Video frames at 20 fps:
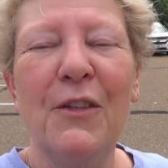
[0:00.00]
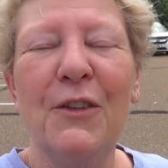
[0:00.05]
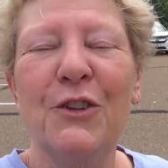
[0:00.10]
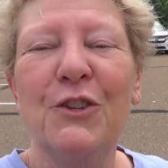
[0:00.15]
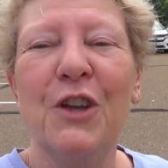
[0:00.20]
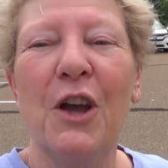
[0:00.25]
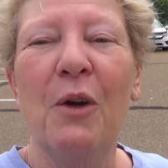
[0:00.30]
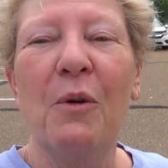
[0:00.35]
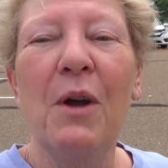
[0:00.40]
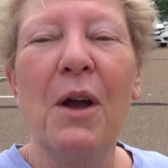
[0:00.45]

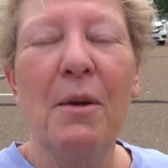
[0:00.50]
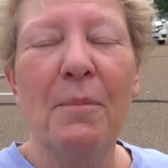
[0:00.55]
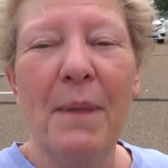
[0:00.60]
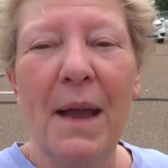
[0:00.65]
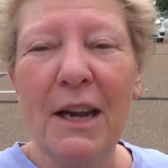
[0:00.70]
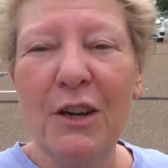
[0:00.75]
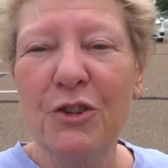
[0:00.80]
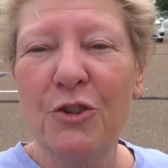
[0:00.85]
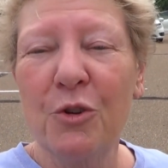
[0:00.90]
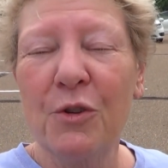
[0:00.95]
So
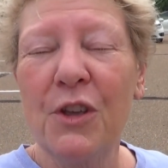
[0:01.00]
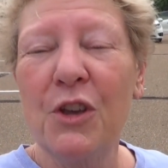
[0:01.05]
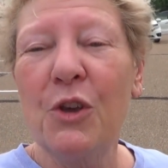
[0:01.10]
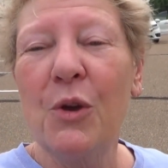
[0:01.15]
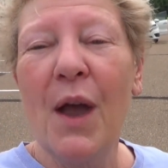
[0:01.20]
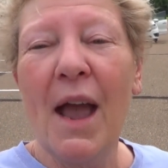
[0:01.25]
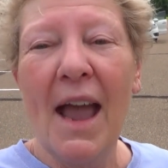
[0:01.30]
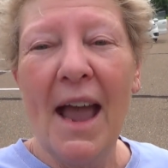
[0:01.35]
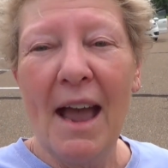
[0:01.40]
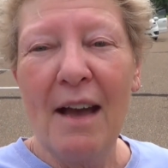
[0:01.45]
make sure that
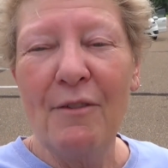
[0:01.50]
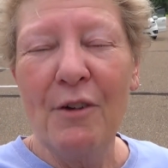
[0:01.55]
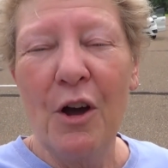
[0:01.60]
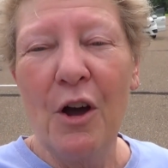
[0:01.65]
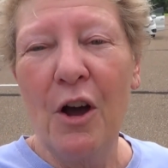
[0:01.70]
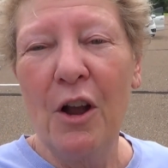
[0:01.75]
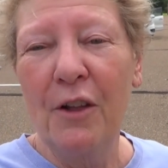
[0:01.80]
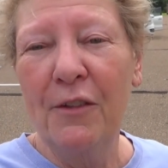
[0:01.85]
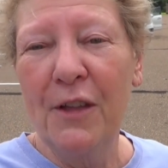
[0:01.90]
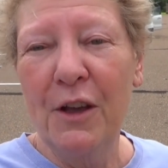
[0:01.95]
you have
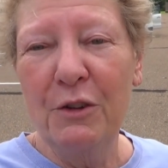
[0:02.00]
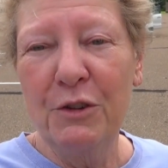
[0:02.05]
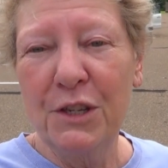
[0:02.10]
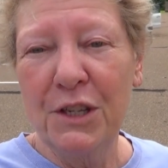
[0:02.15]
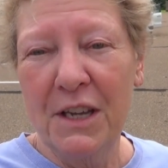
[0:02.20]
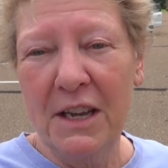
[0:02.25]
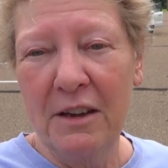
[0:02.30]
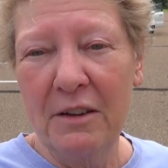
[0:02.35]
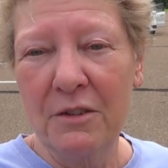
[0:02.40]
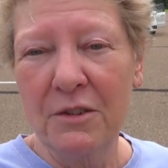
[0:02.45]
all of those
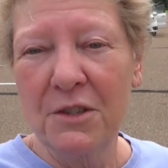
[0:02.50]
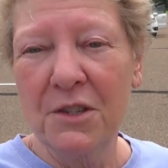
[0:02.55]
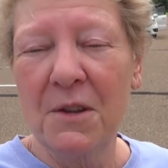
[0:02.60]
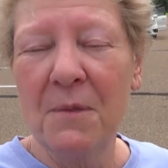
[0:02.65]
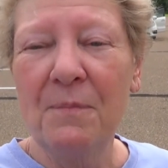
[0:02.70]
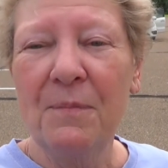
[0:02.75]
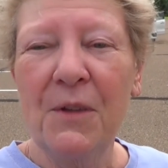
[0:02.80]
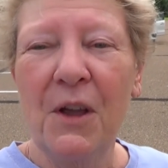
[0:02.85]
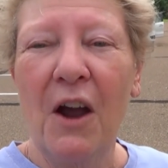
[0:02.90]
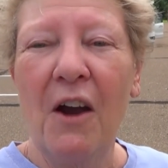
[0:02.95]
skills.
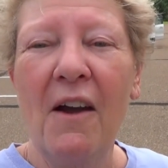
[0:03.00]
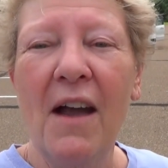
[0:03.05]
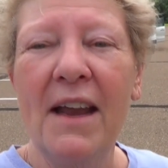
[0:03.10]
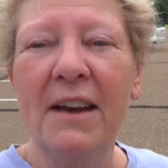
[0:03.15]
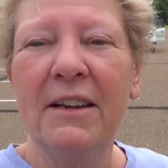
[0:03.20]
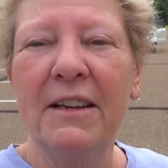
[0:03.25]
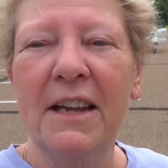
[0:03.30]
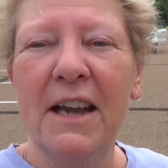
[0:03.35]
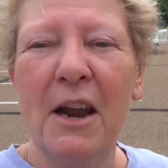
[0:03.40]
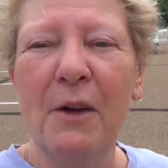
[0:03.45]
All
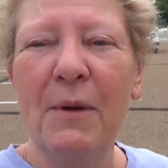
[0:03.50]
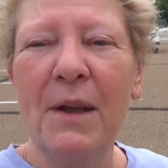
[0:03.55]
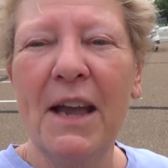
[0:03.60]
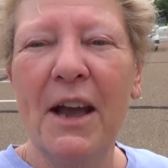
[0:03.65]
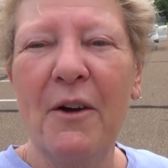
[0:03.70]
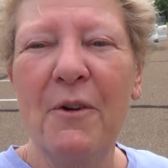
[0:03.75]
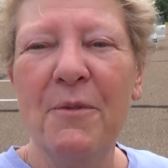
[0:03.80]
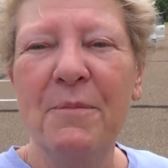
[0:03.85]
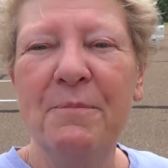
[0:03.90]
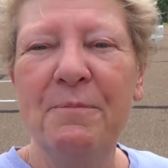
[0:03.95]
right, here we
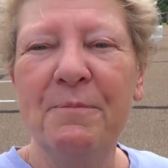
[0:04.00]
go.